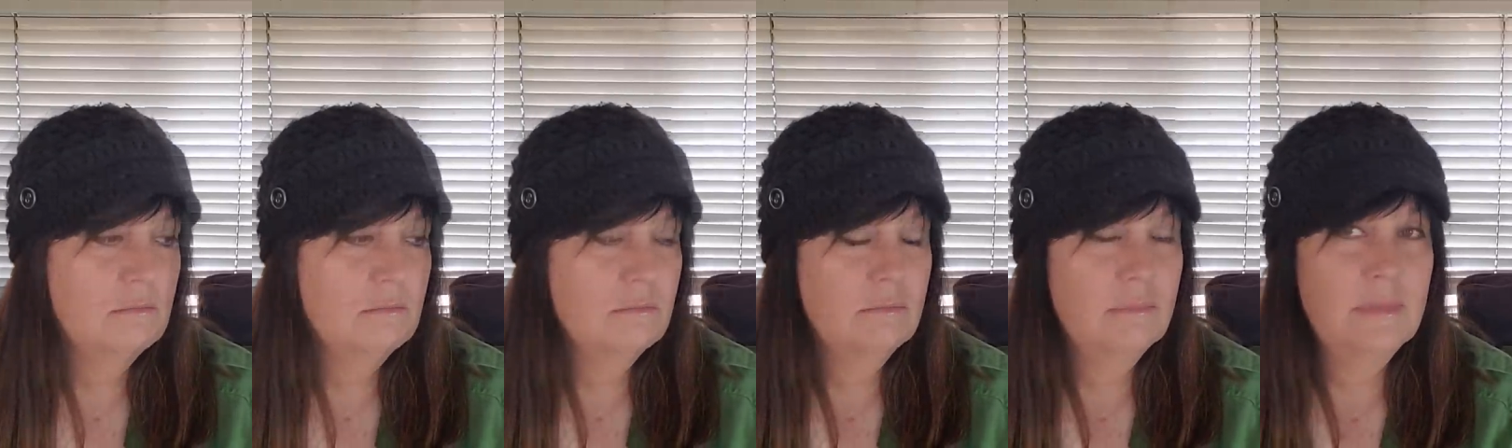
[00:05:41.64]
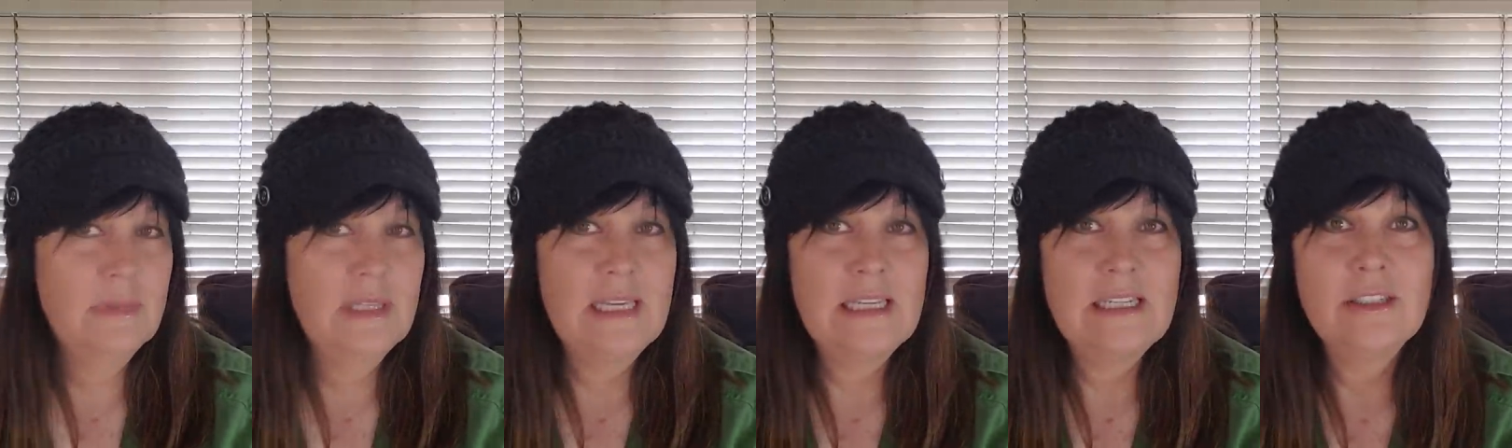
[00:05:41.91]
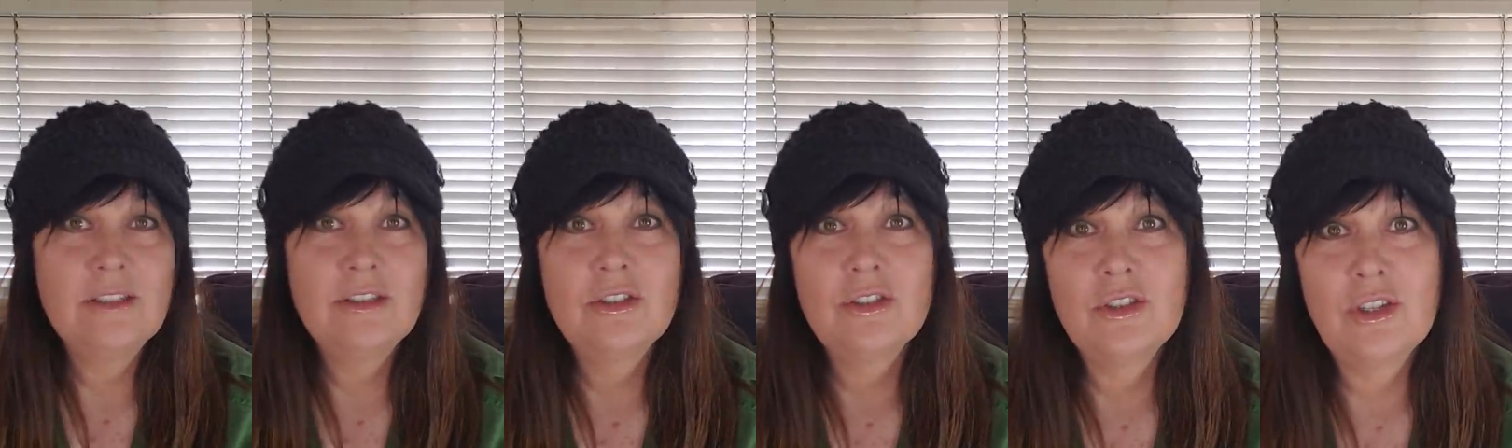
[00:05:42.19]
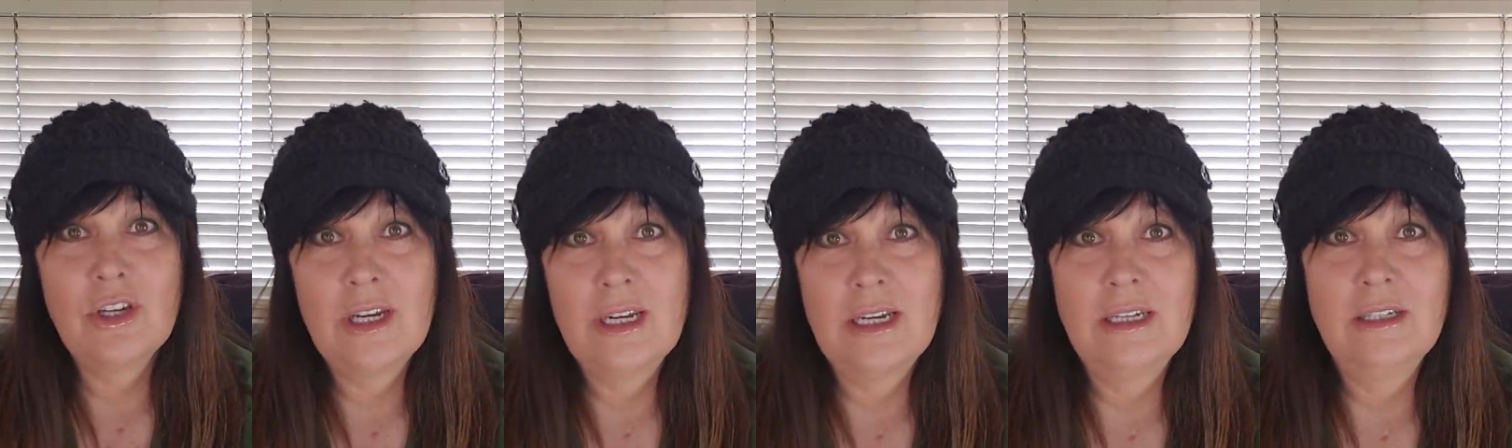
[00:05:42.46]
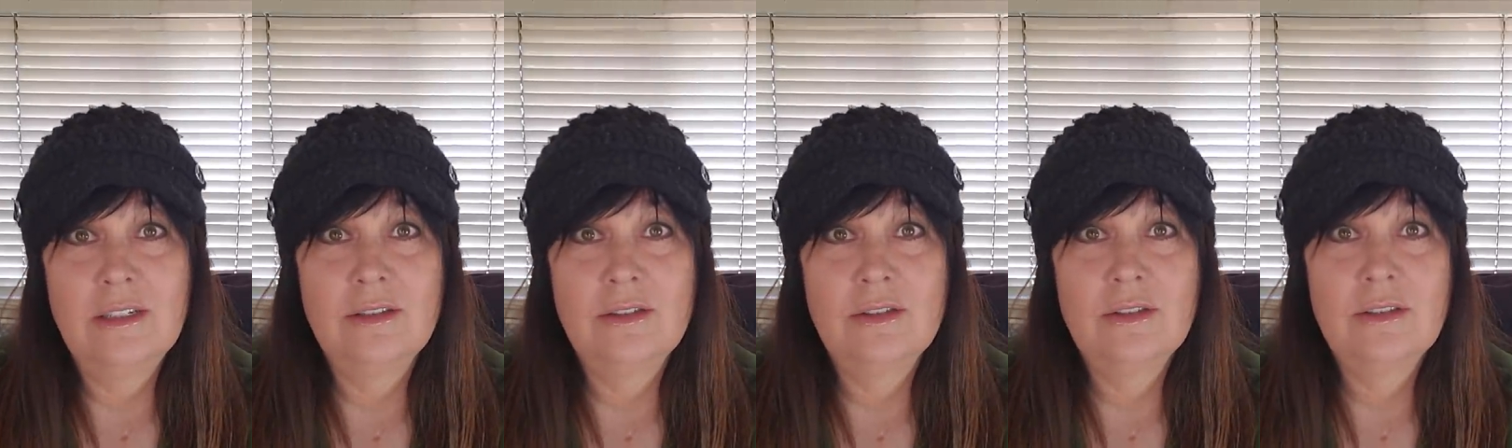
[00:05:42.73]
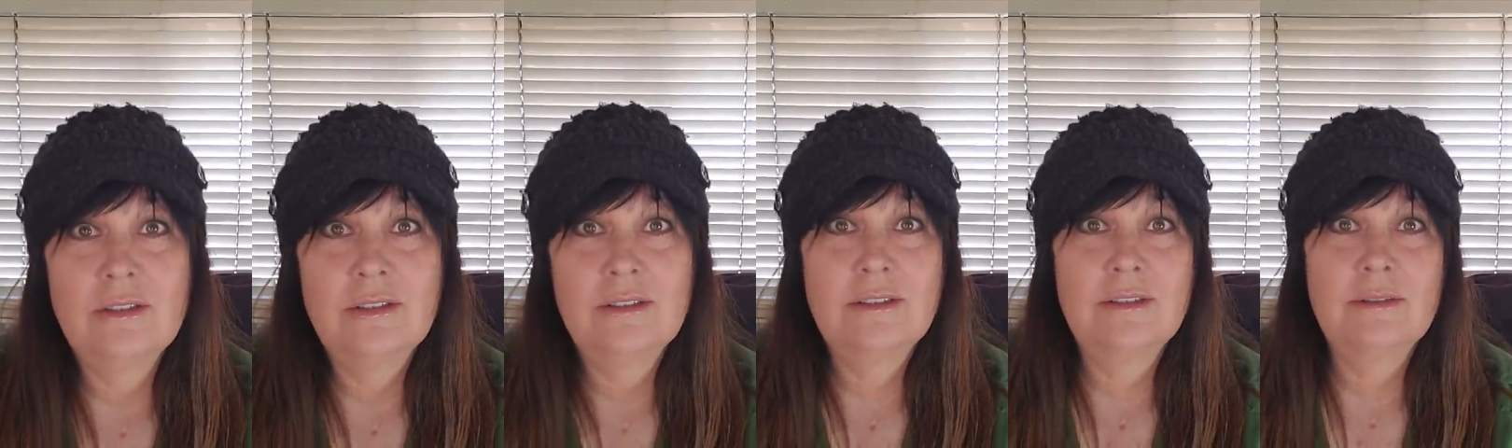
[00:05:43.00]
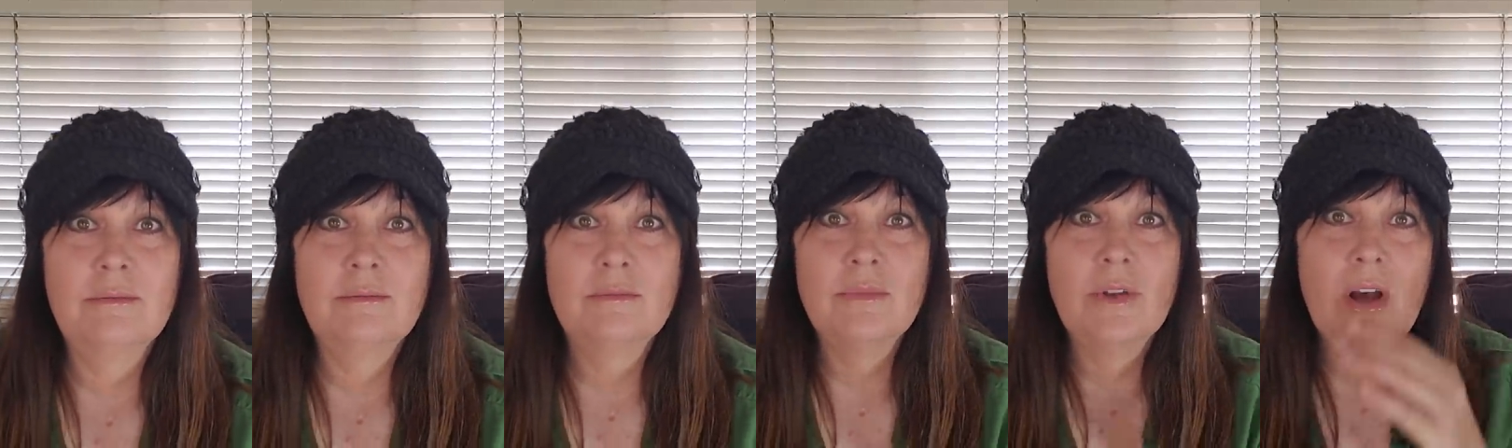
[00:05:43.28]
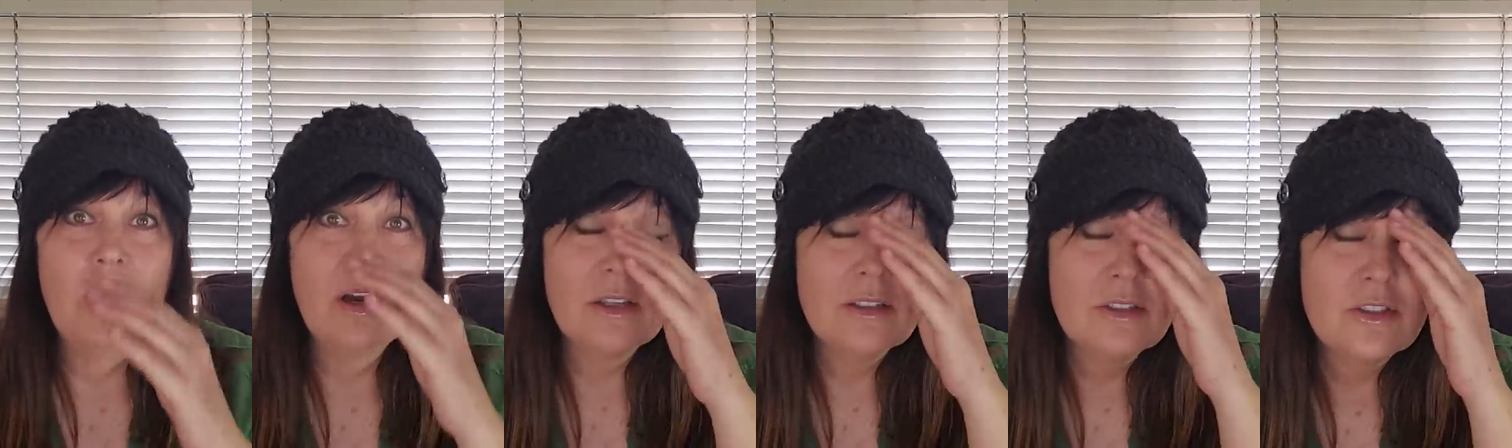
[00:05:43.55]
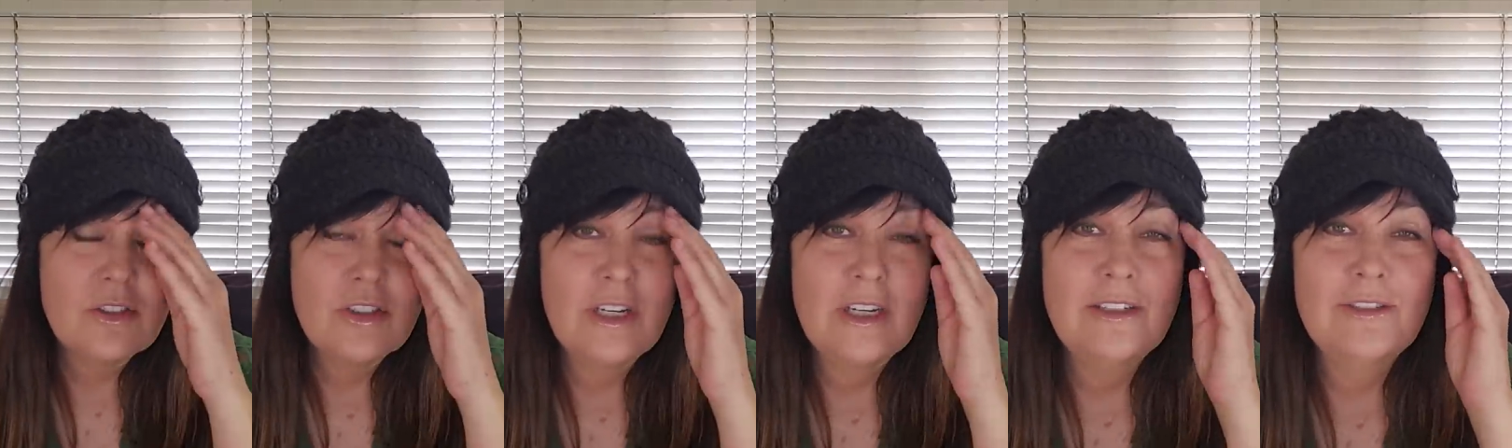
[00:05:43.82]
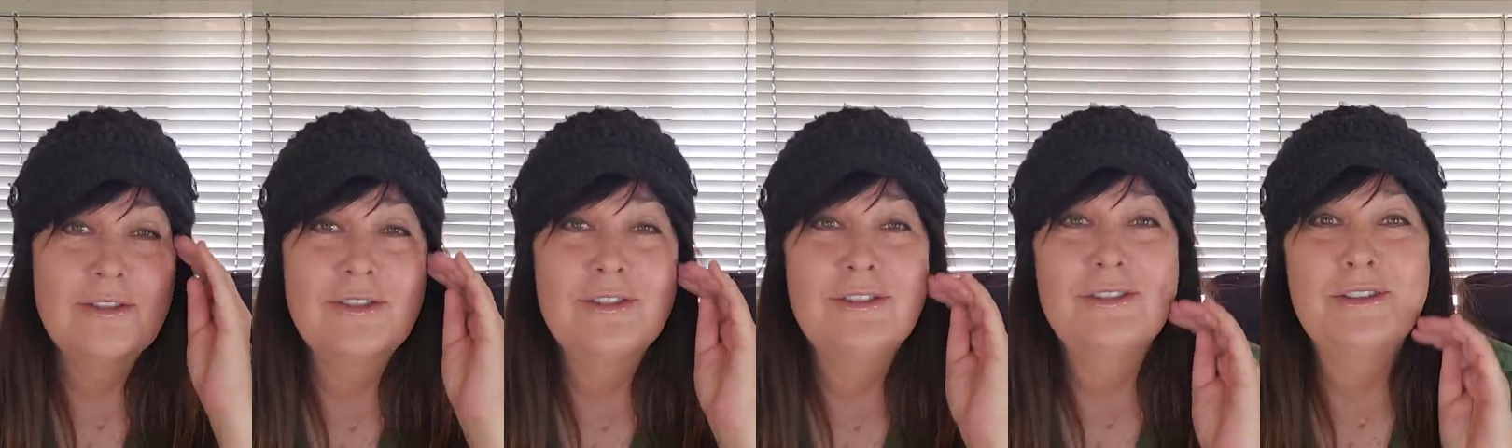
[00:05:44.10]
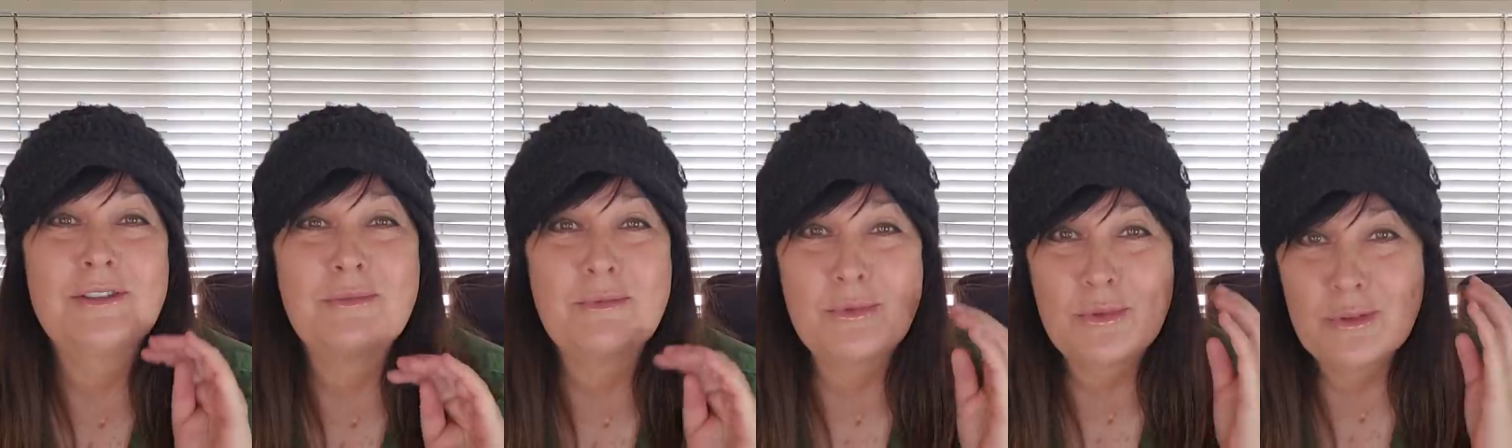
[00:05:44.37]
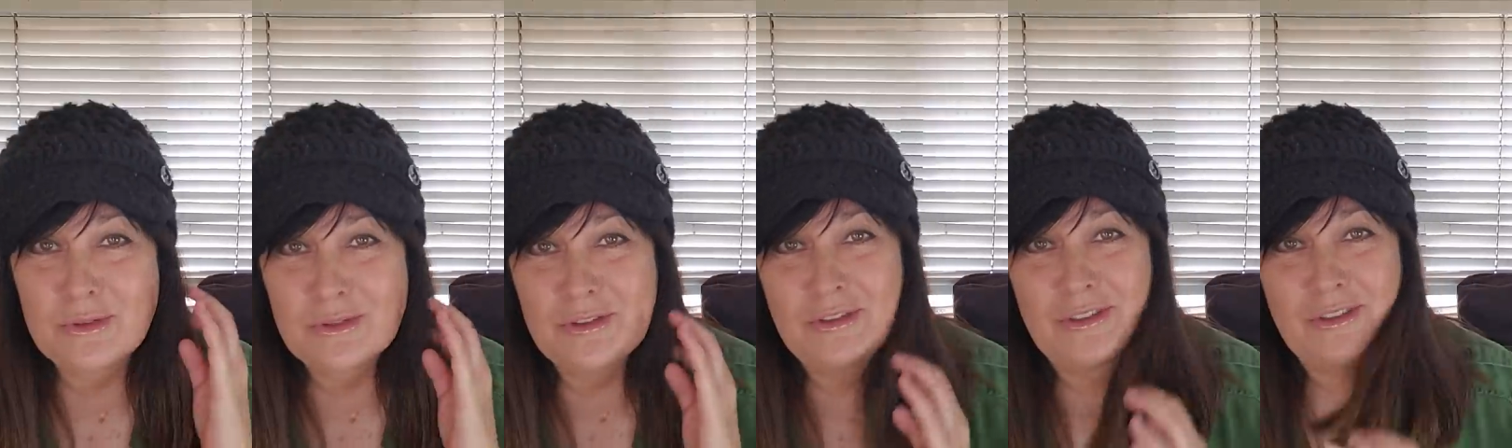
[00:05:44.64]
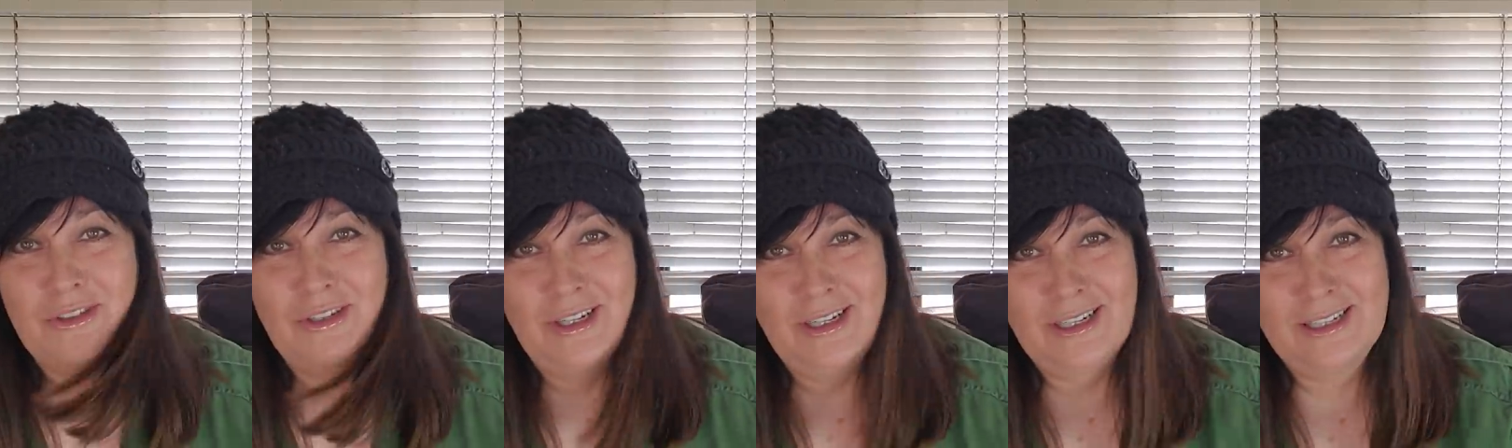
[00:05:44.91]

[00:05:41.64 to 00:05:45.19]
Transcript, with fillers: um, things changed. Some laws changed and some rules